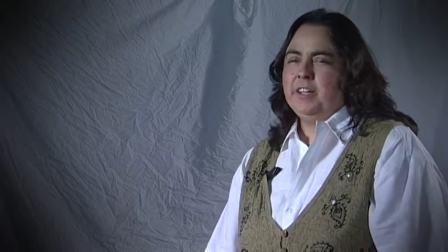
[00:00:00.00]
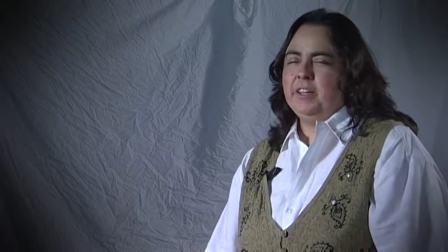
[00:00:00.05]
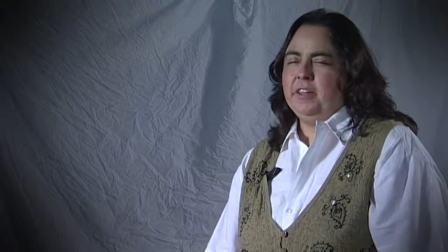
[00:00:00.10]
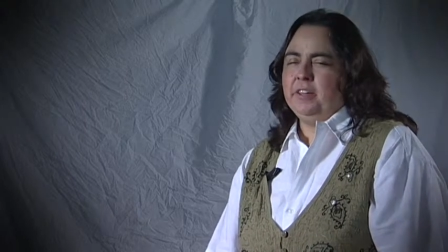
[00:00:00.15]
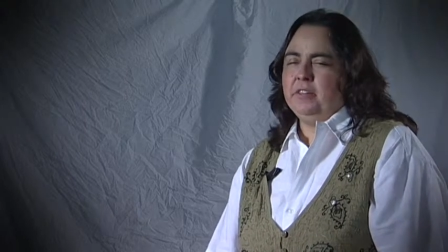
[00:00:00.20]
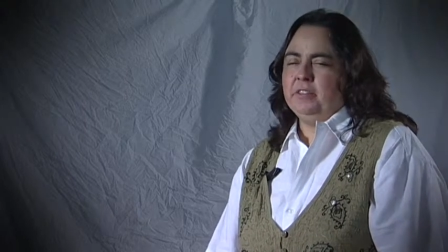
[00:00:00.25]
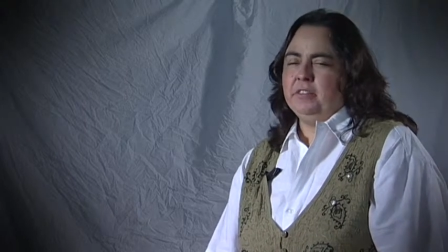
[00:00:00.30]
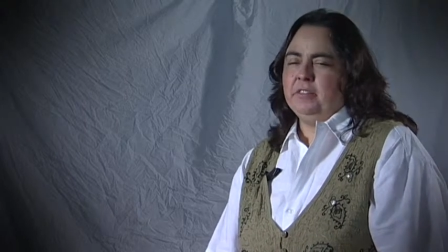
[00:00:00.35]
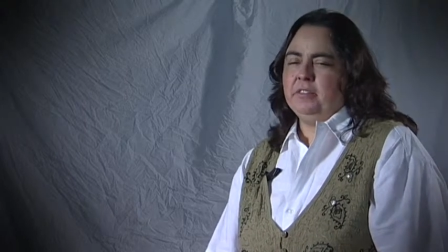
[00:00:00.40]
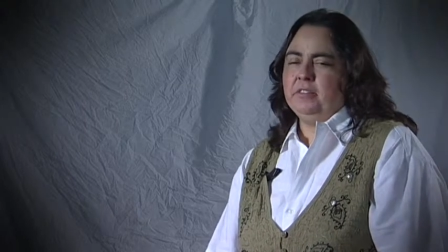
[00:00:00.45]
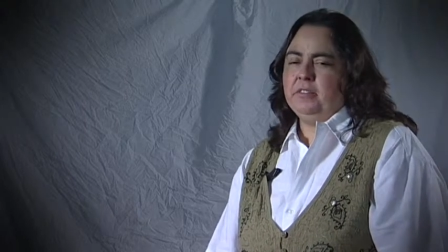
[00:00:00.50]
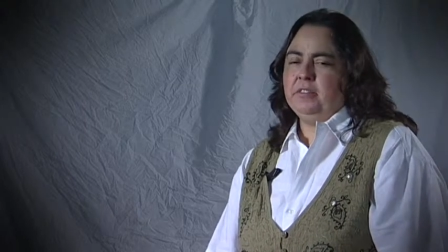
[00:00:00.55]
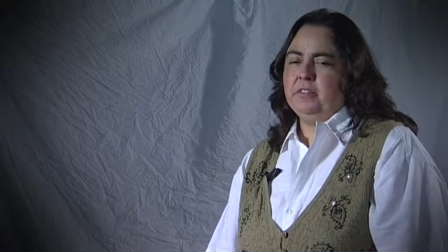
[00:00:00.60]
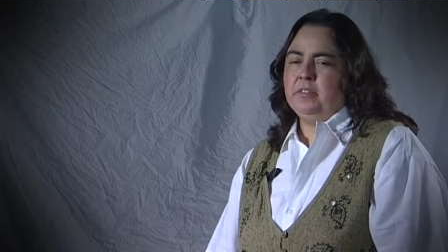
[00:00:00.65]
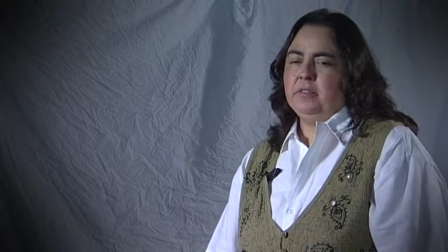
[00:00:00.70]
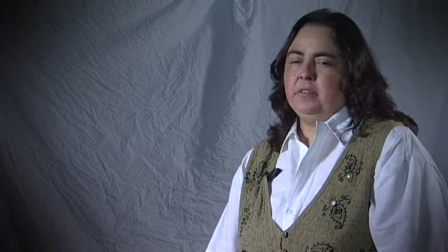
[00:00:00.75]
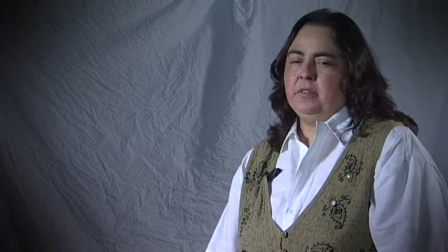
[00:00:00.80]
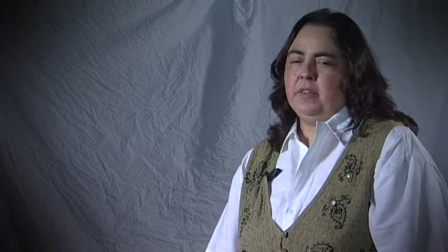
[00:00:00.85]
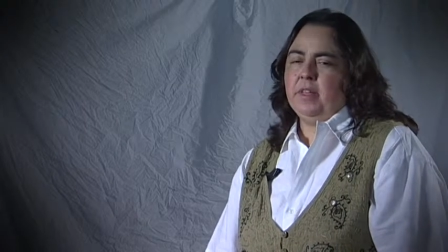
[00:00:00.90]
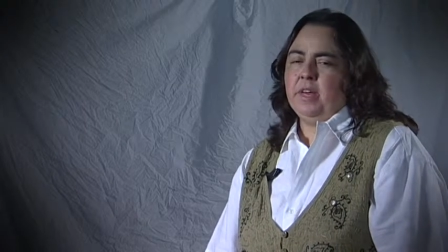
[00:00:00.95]
is
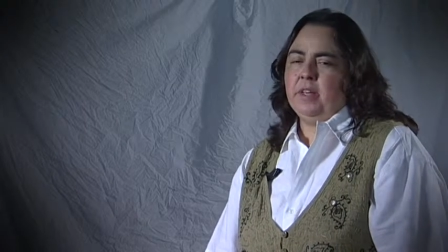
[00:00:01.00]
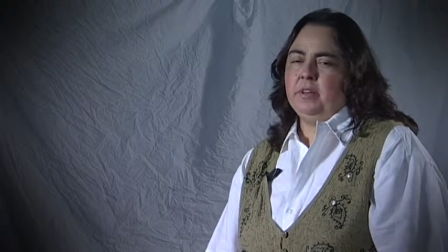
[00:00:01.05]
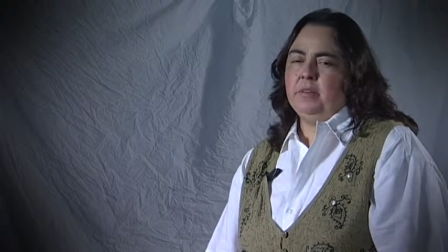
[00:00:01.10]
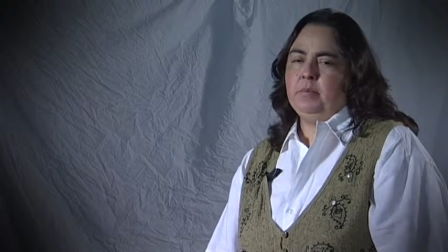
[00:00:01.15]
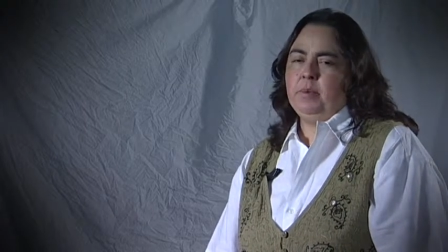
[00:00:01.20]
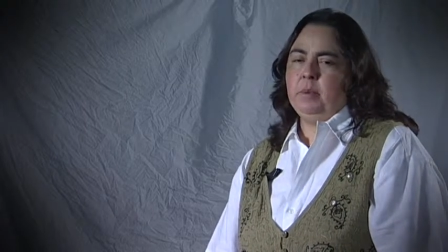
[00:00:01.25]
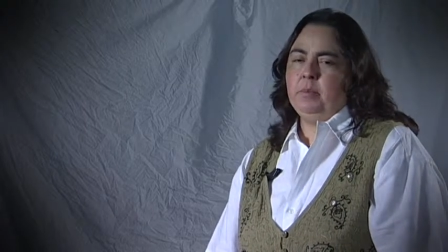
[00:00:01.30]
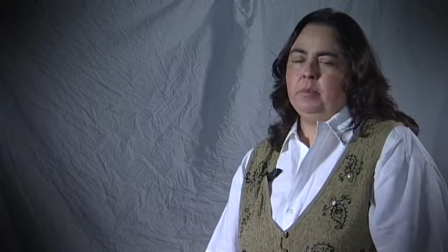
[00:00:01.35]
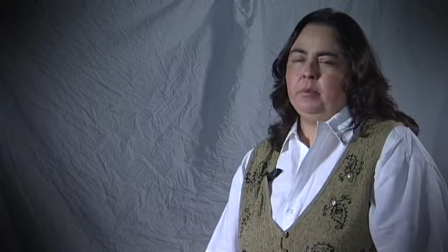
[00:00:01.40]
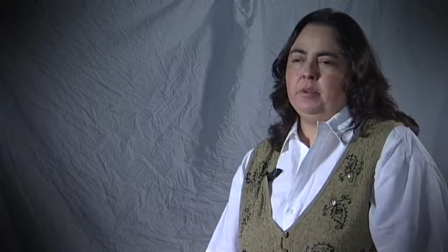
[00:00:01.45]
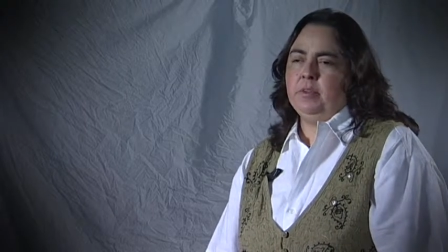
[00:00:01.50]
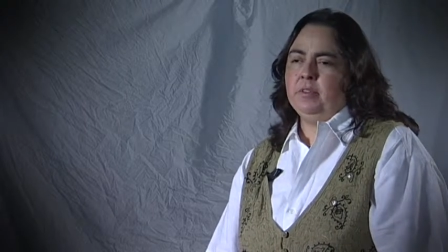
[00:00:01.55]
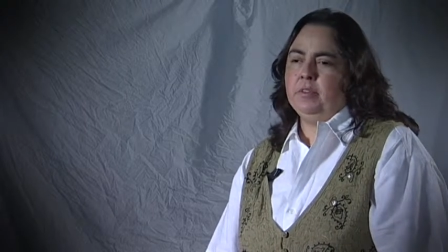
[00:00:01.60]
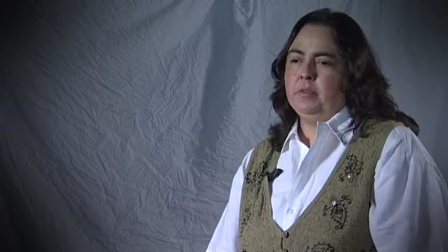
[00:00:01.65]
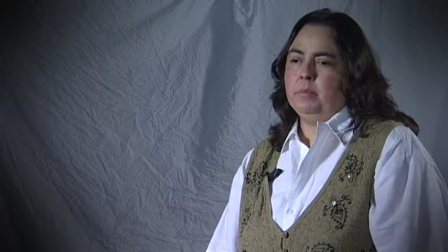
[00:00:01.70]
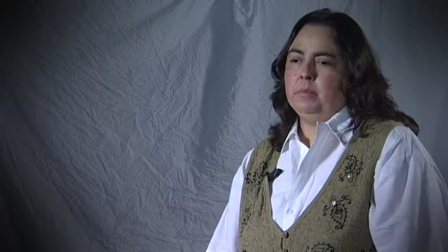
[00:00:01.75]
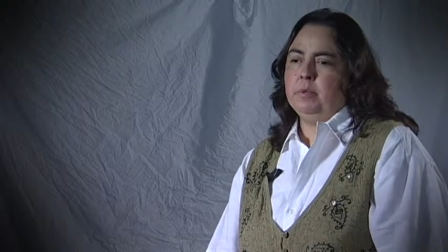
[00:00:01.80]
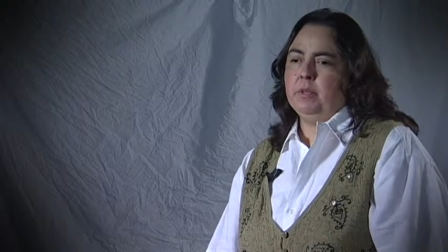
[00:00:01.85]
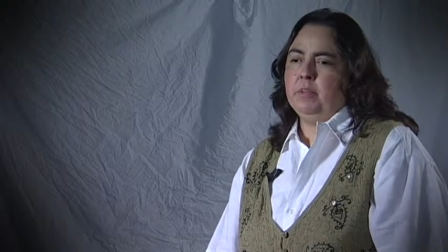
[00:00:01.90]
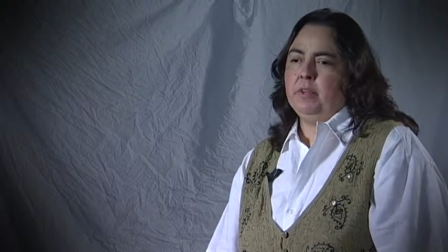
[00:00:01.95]
that people with
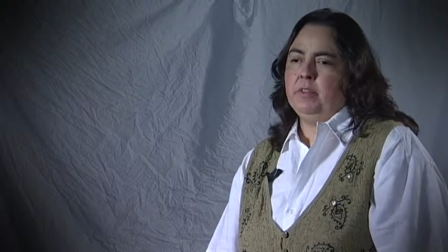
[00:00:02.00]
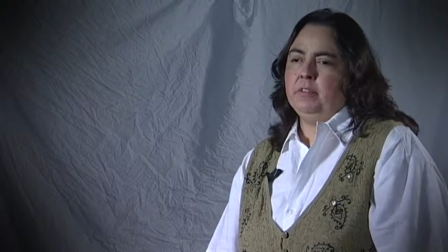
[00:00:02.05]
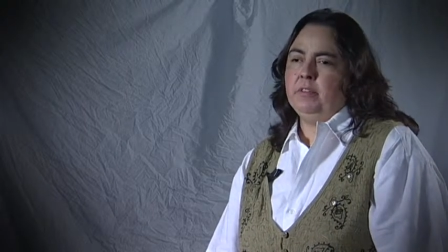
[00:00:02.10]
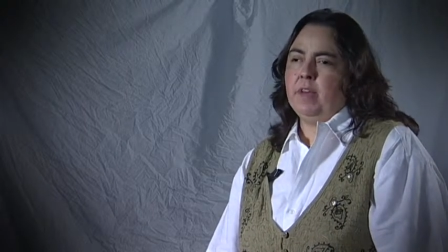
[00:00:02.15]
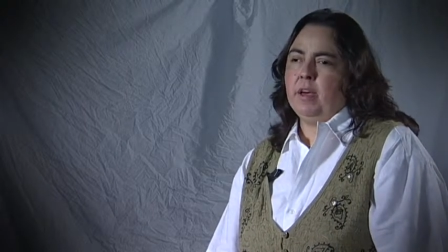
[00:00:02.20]
disabilities